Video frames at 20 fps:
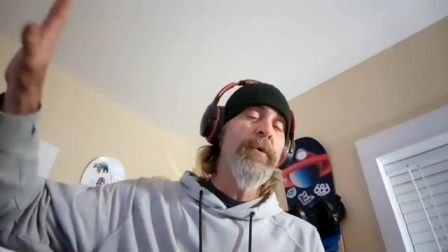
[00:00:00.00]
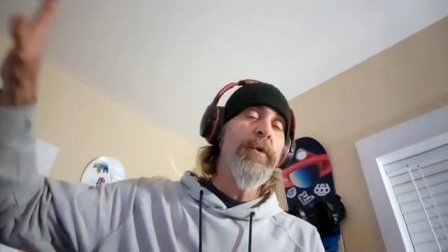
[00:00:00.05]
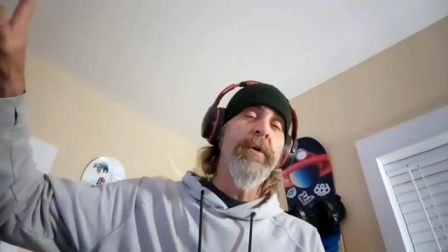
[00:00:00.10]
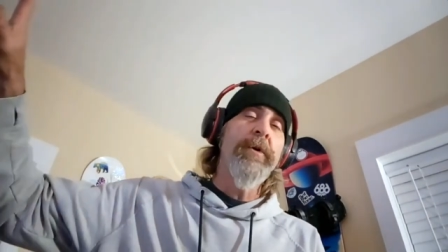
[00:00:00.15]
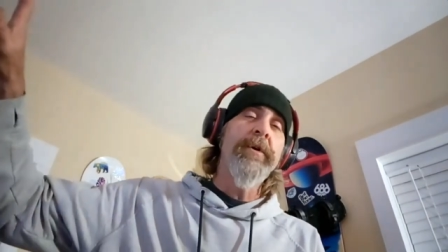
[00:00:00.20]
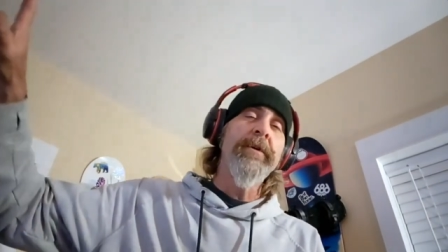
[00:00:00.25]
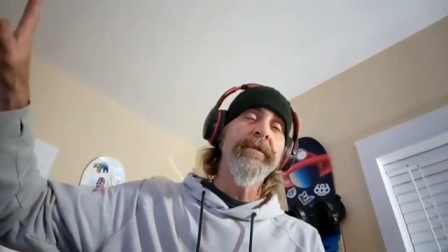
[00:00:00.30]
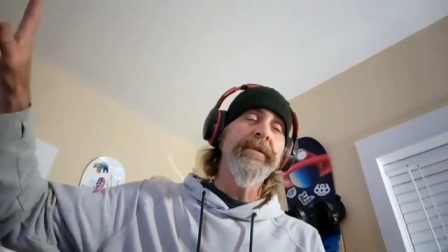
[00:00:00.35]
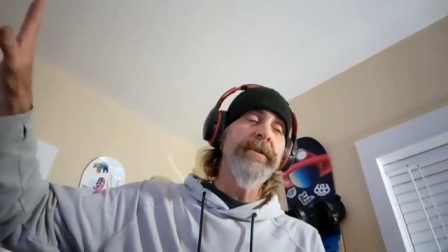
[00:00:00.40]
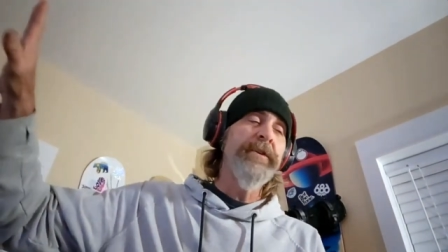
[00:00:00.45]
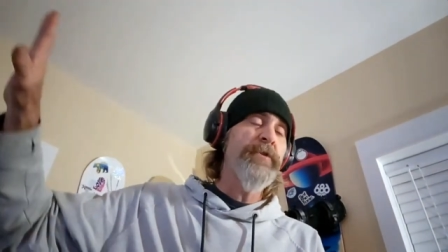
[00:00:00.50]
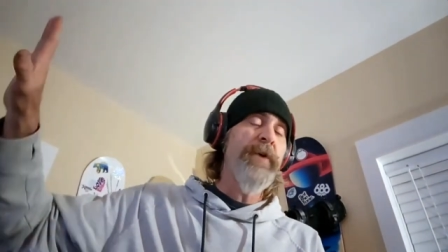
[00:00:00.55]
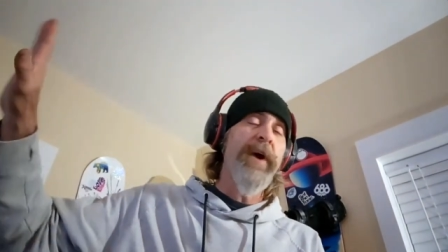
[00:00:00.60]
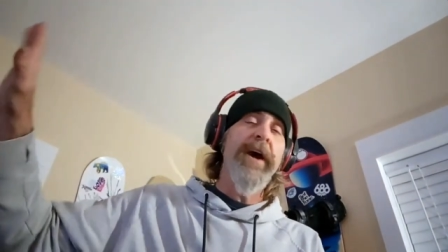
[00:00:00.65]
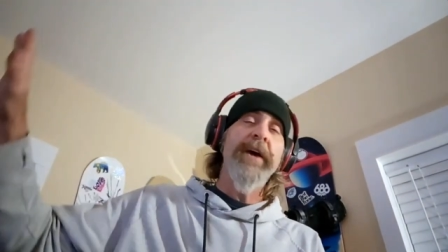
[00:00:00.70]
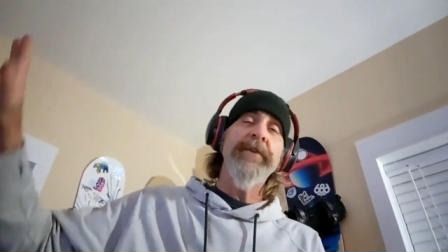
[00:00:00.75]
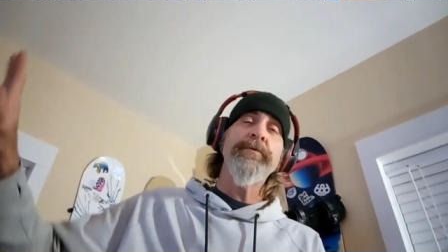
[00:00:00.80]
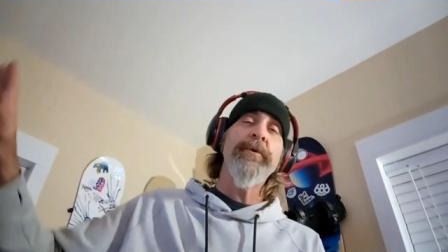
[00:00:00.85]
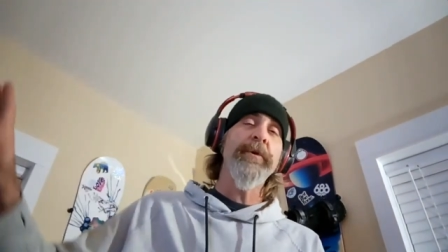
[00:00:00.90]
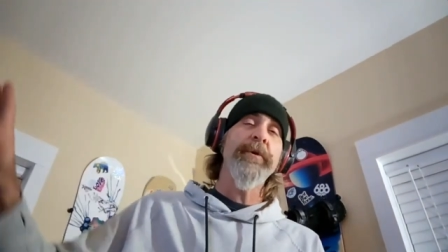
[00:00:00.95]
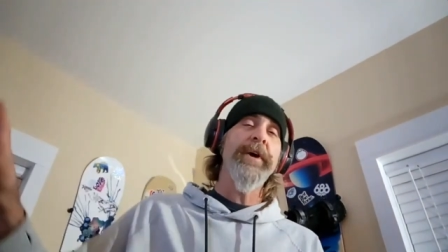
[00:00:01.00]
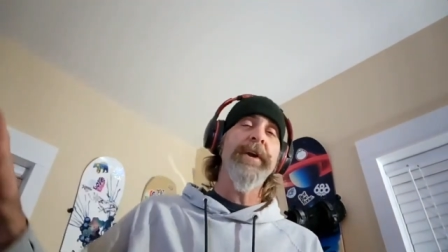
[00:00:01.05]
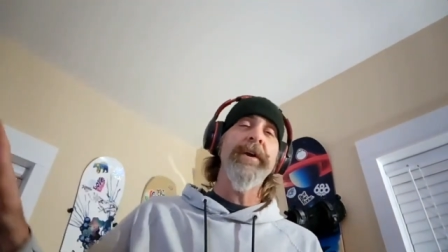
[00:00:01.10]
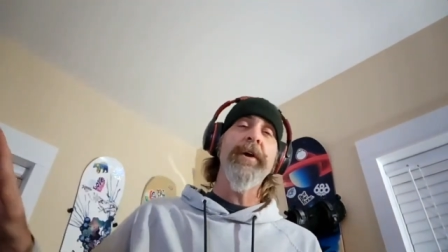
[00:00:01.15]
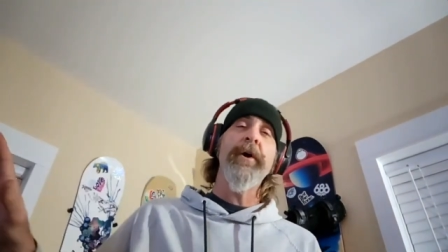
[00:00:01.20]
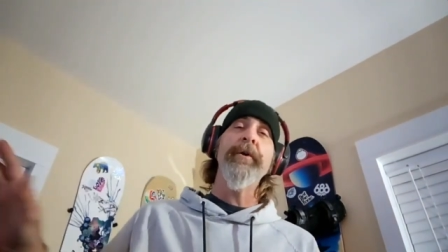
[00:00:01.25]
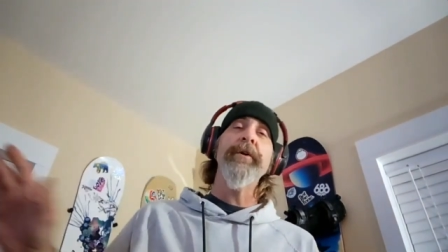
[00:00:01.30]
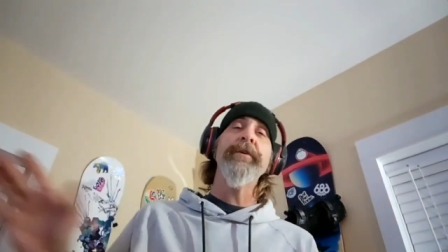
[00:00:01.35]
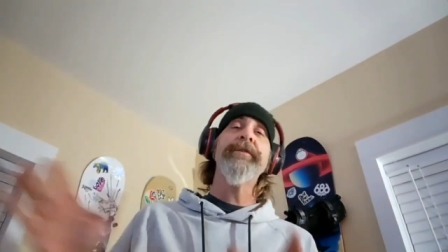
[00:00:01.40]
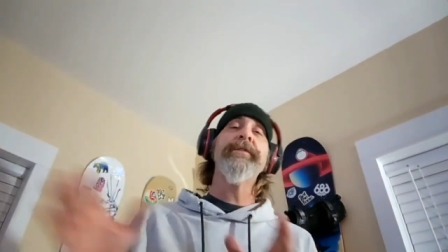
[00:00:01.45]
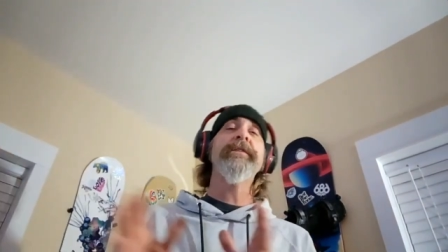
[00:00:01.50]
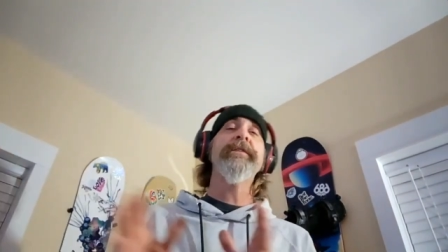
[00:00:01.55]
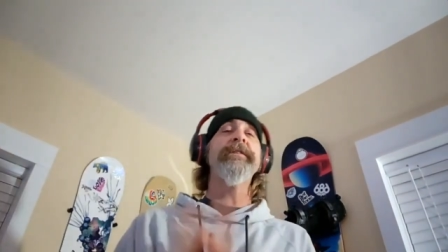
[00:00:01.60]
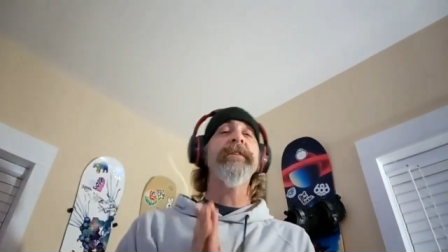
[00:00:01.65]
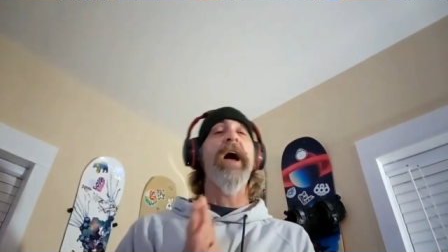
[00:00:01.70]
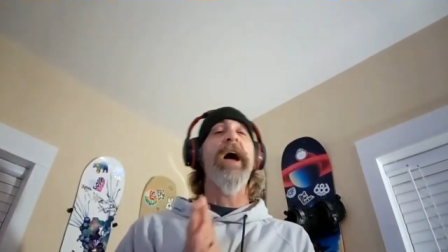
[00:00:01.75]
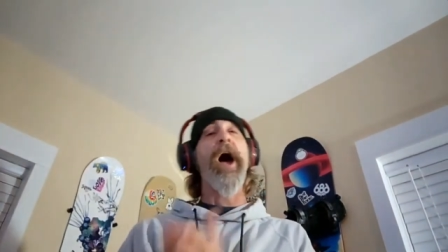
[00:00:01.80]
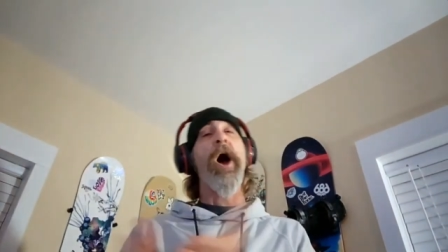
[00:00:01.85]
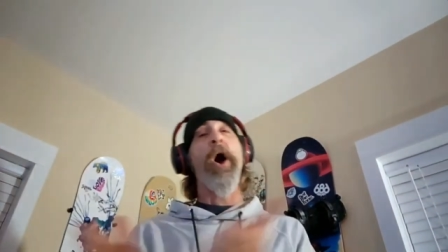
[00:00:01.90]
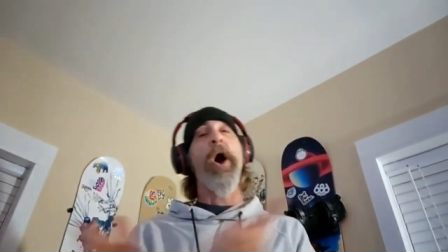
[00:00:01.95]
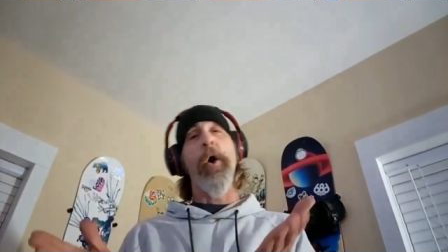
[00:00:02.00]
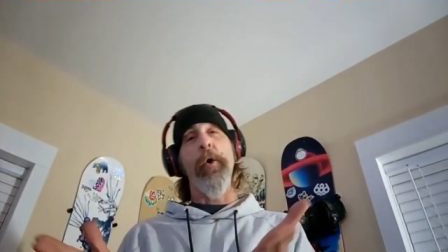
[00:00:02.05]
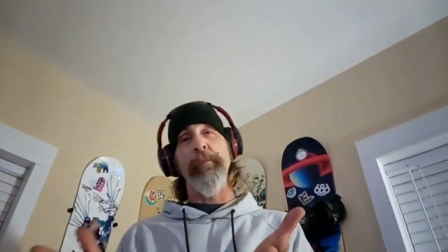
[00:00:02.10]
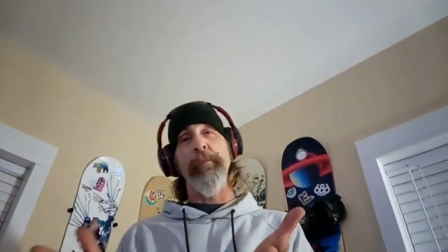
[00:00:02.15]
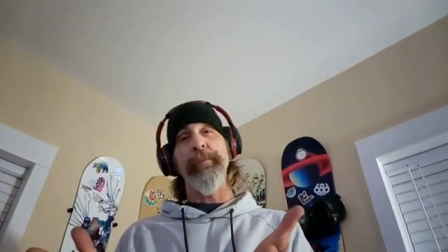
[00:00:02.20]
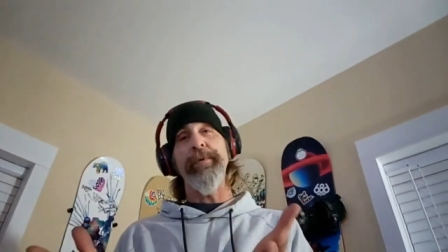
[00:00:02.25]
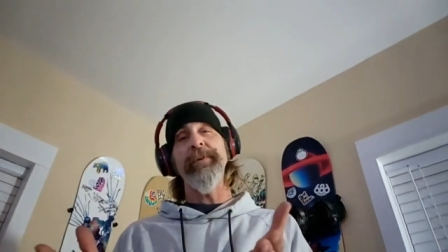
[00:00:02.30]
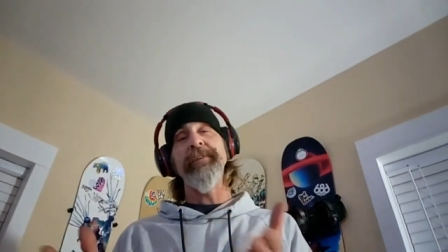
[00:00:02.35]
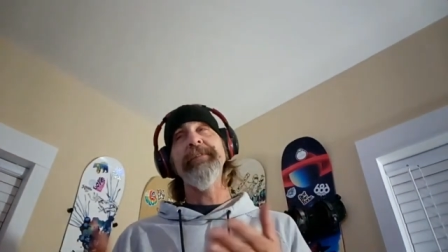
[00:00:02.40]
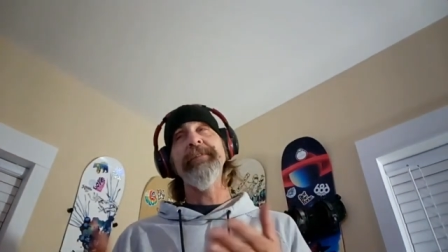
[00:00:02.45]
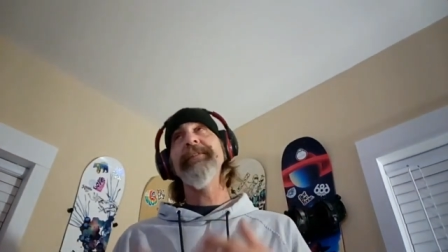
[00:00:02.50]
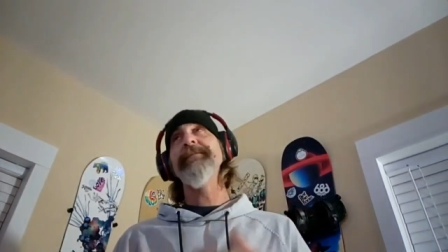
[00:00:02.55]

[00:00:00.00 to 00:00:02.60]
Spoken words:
the more the trash will get noticed. I hope.